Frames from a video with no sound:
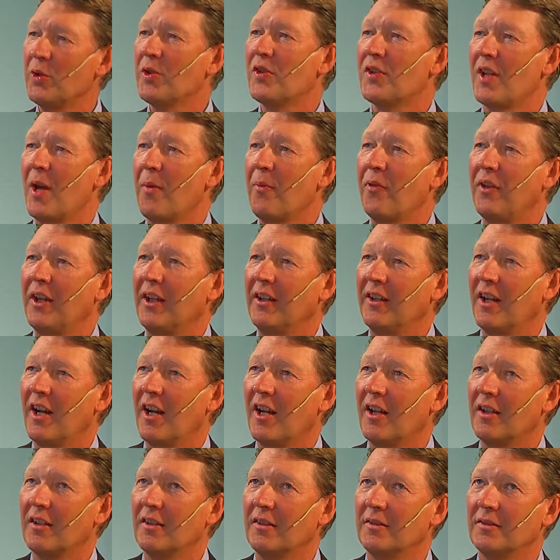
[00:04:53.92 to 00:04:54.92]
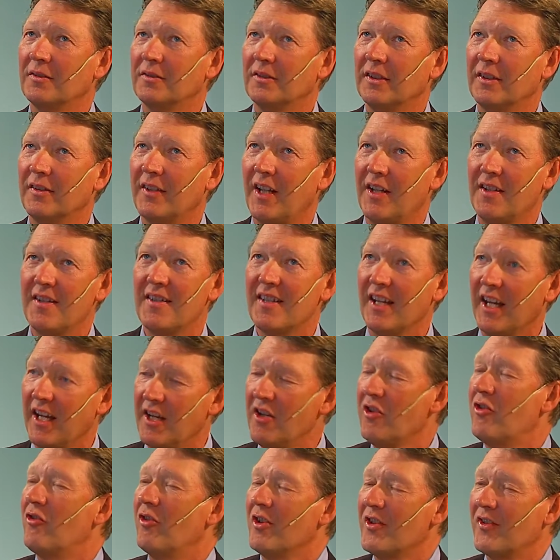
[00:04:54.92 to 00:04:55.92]
something that is
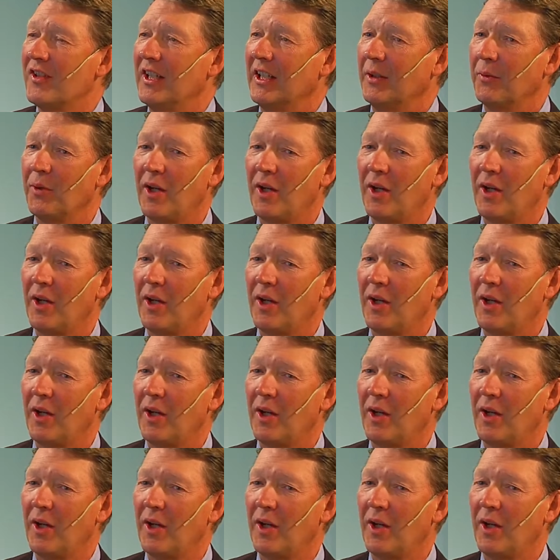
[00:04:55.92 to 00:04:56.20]
interesting,